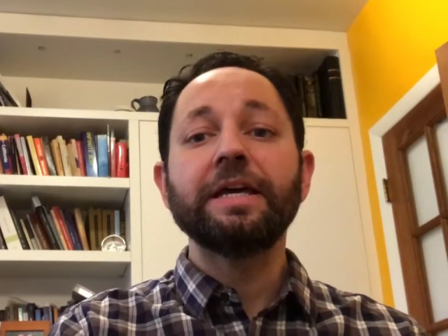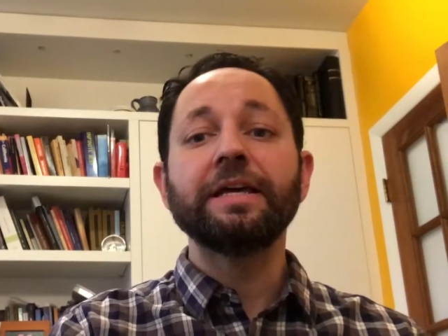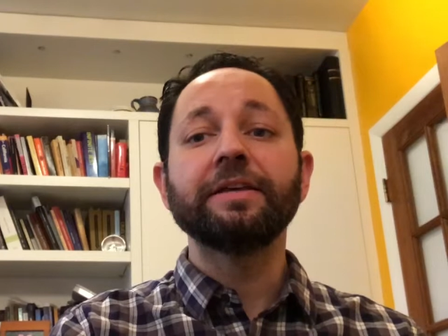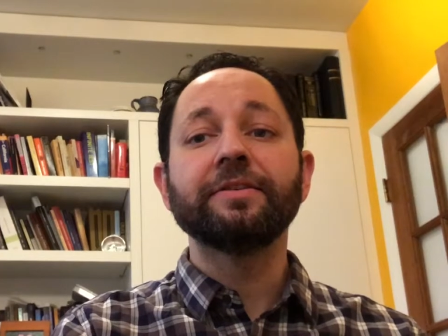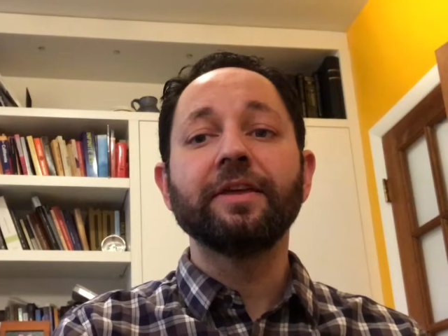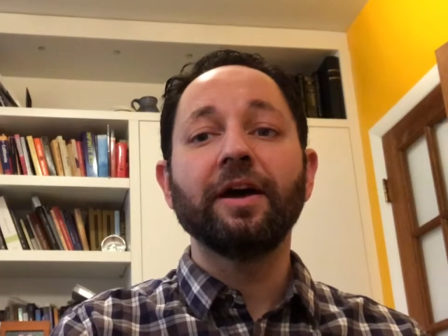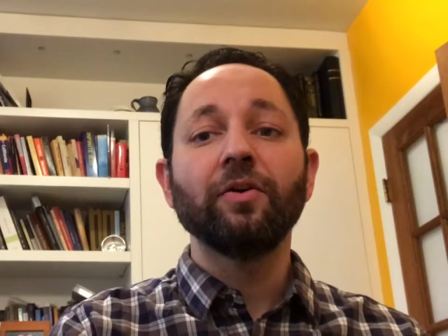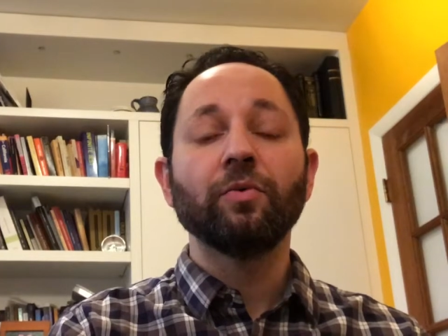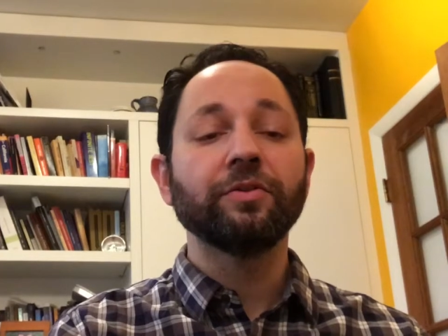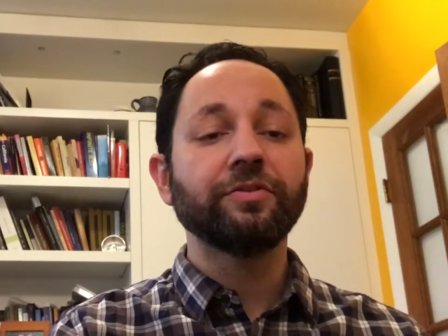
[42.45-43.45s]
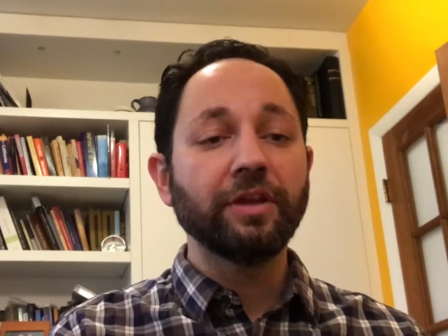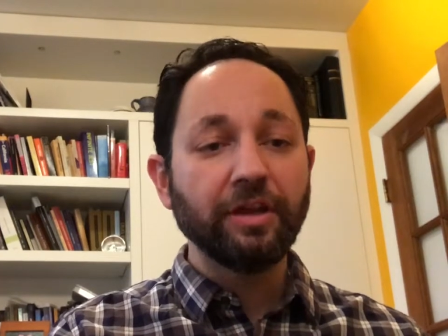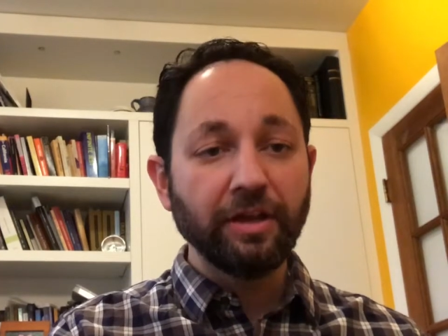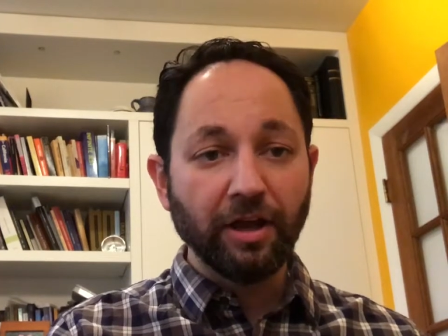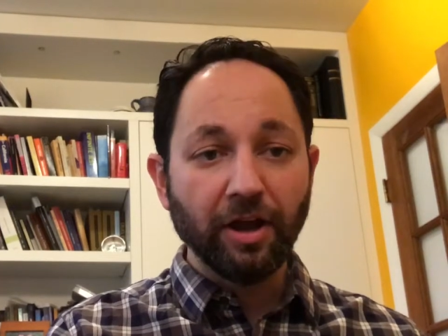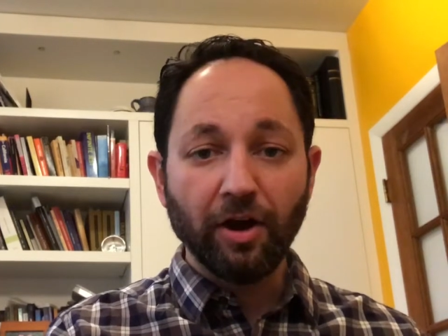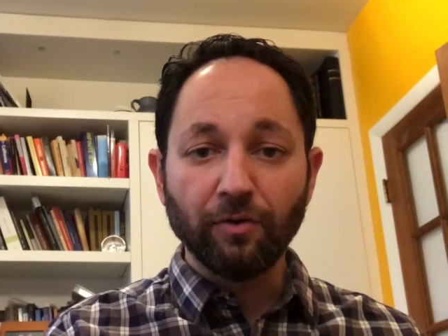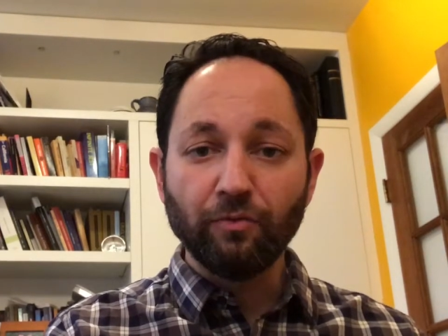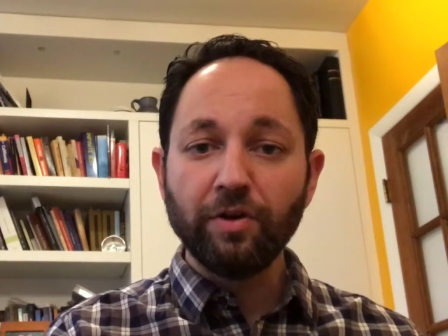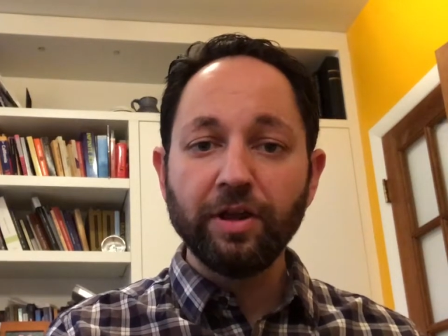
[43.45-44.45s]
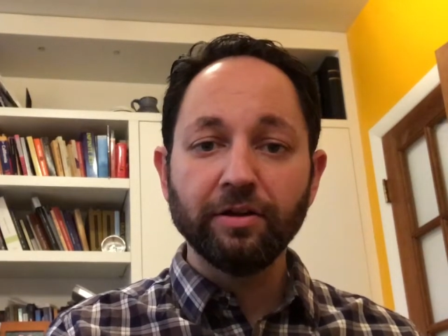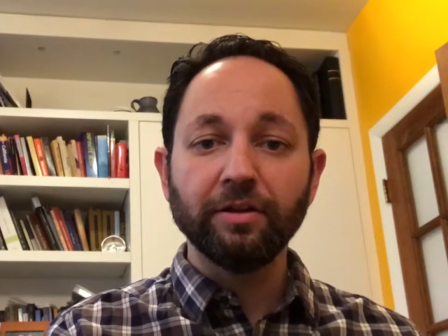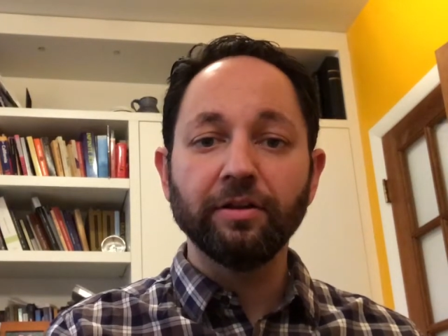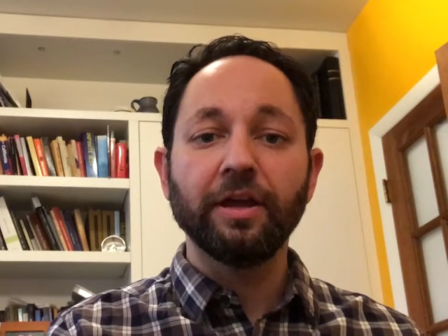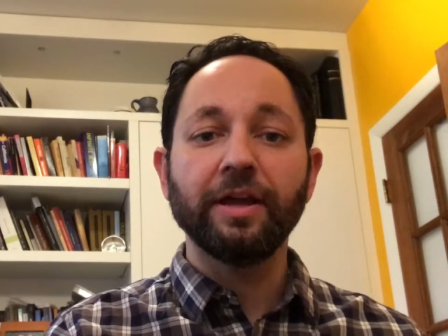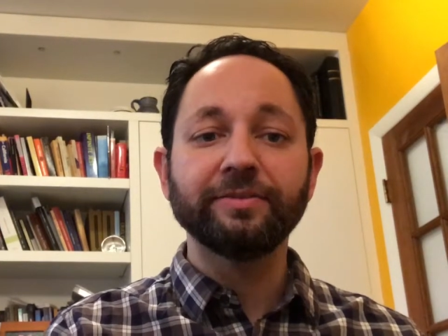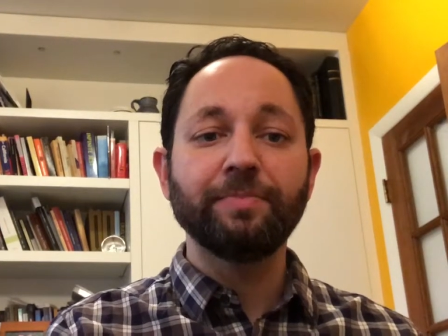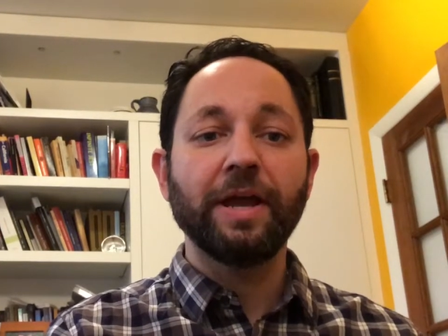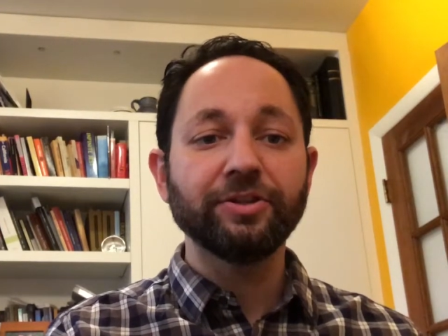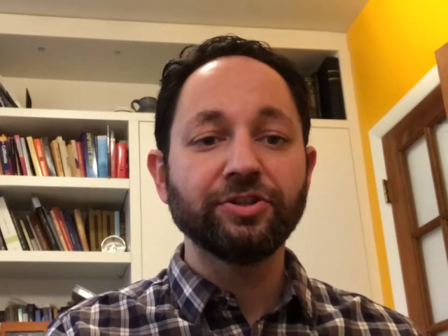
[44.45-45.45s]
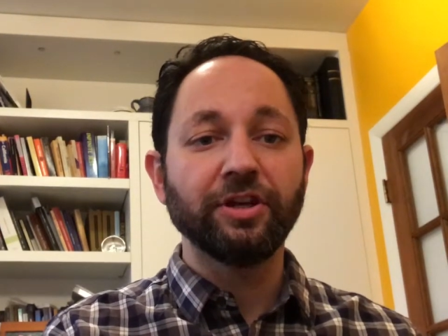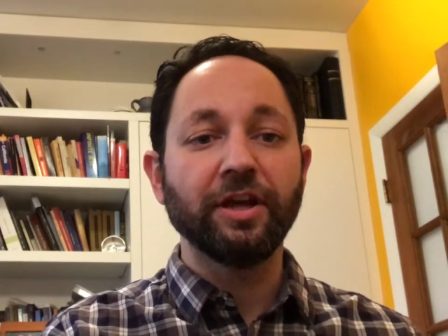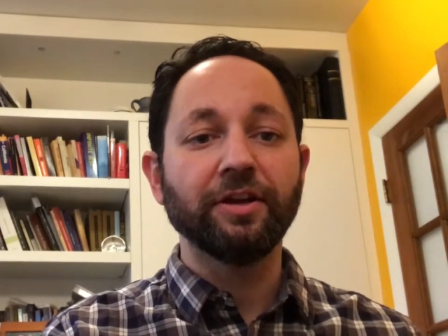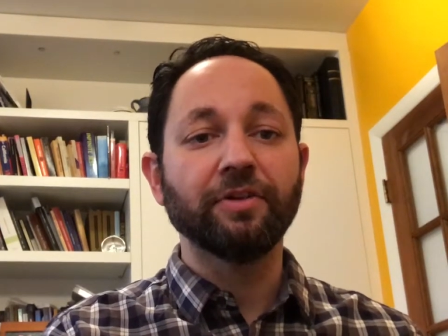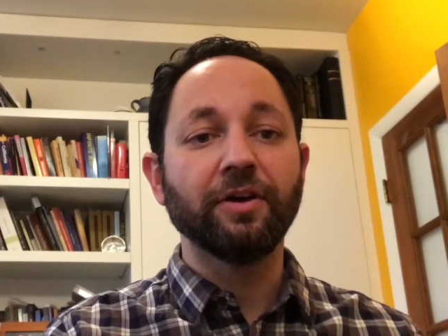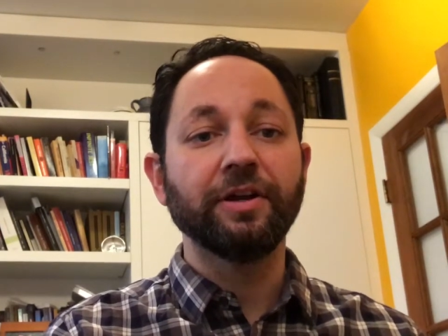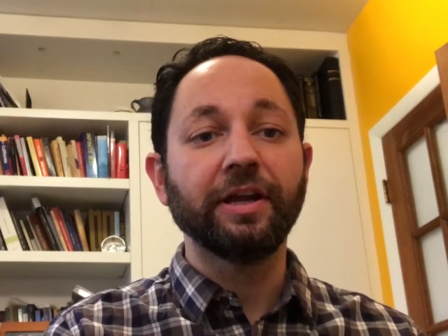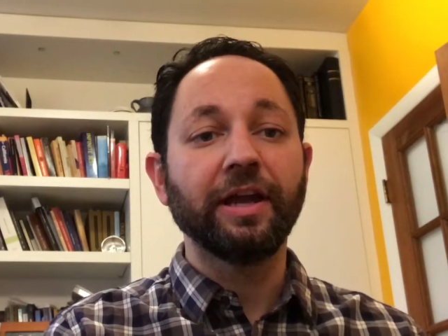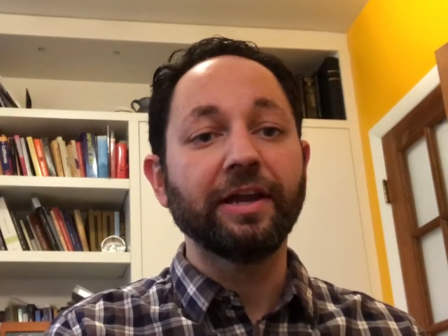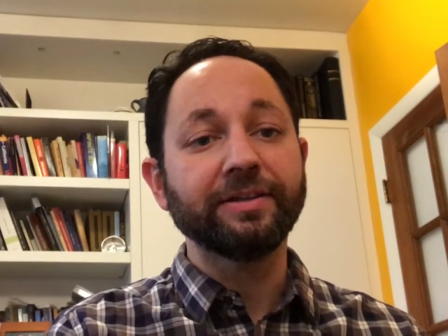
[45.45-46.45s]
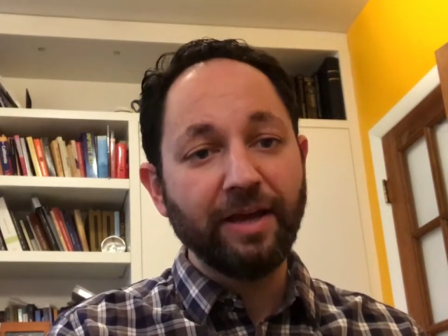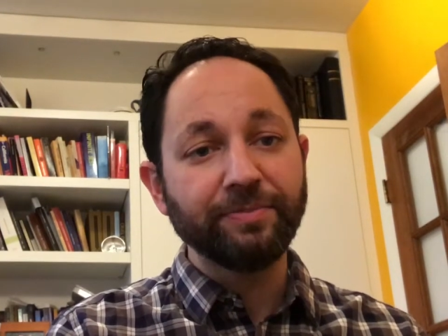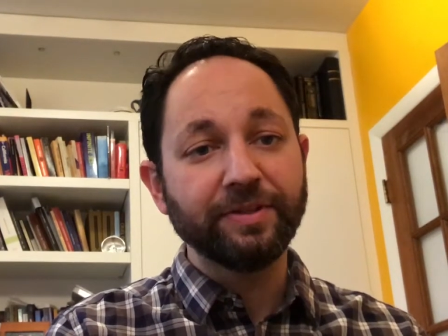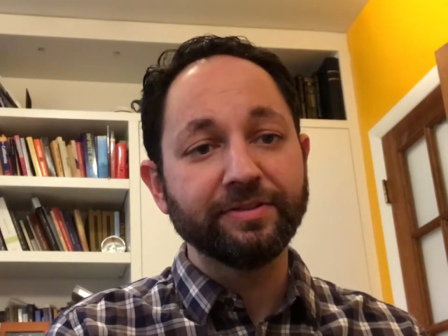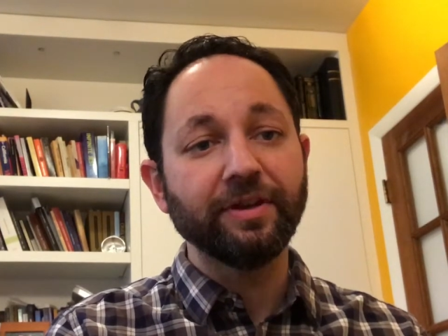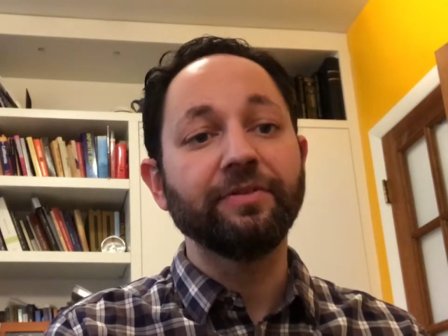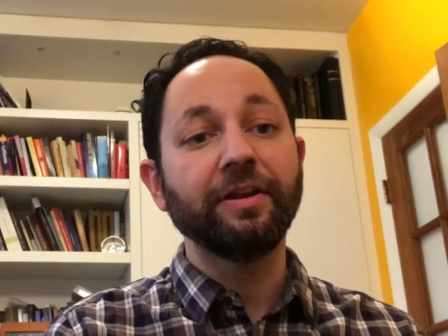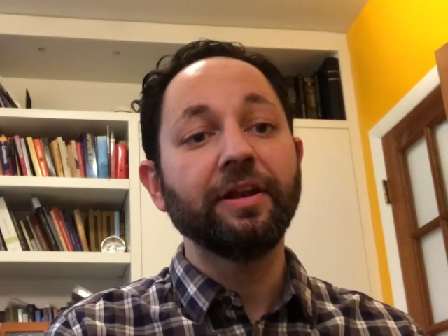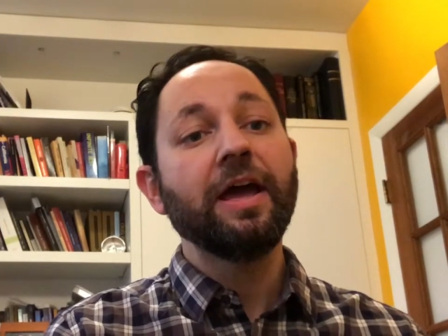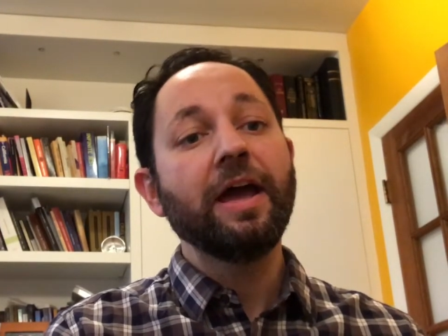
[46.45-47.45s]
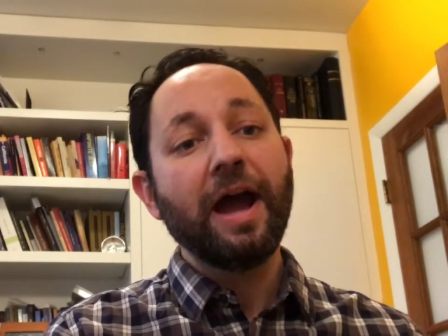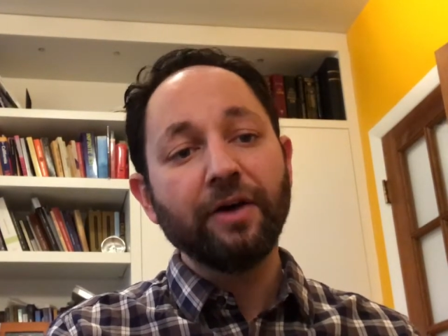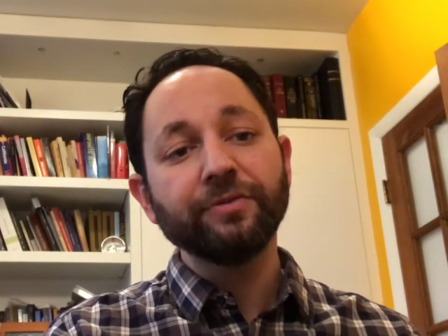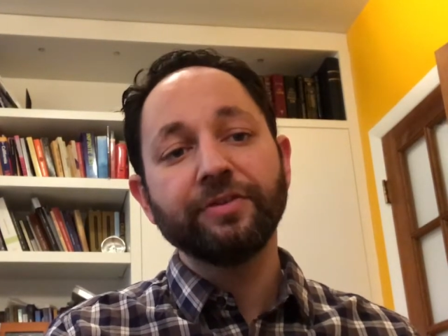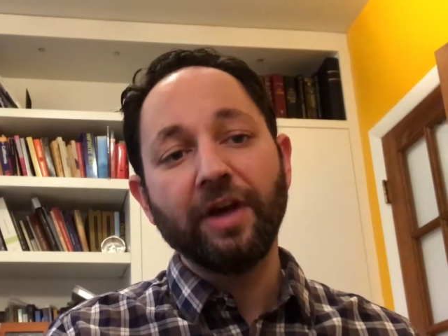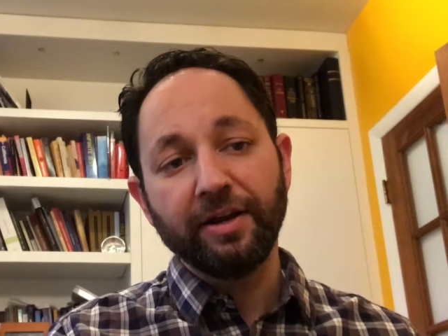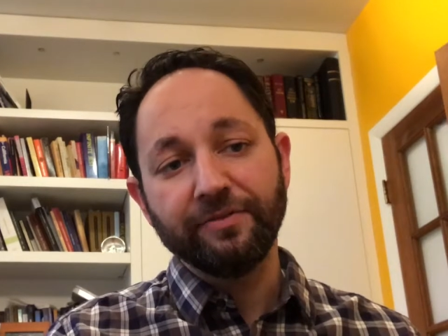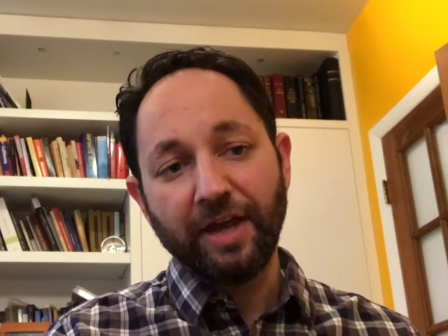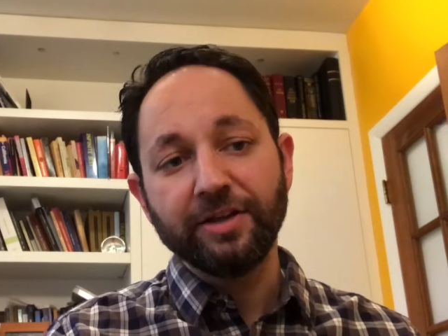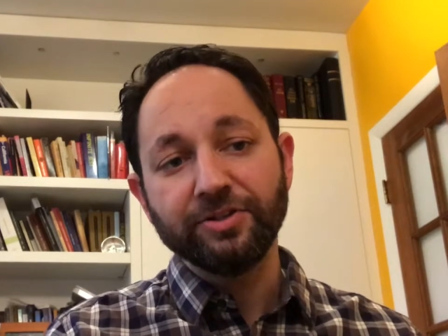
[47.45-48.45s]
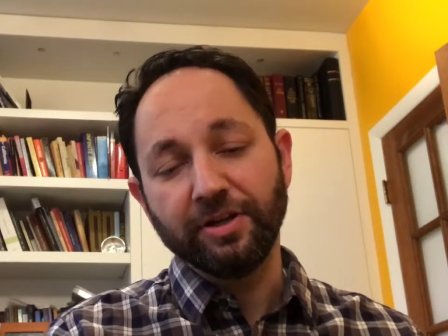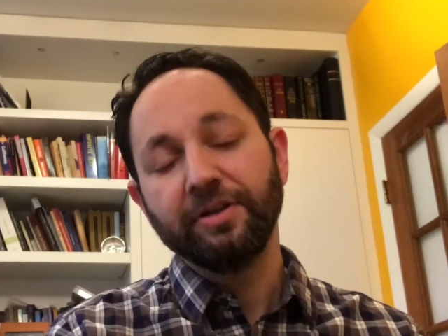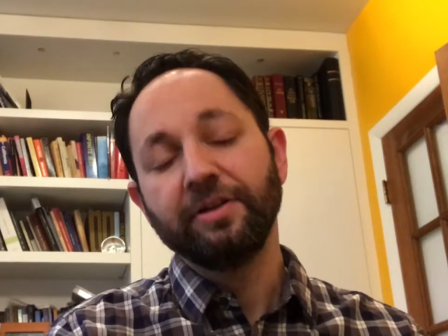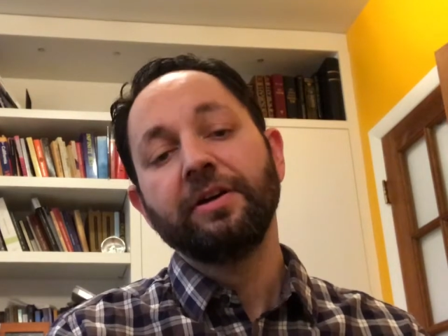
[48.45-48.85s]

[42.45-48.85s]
is that we're seeing a real expansion and growing acceptance of it outside of Asia.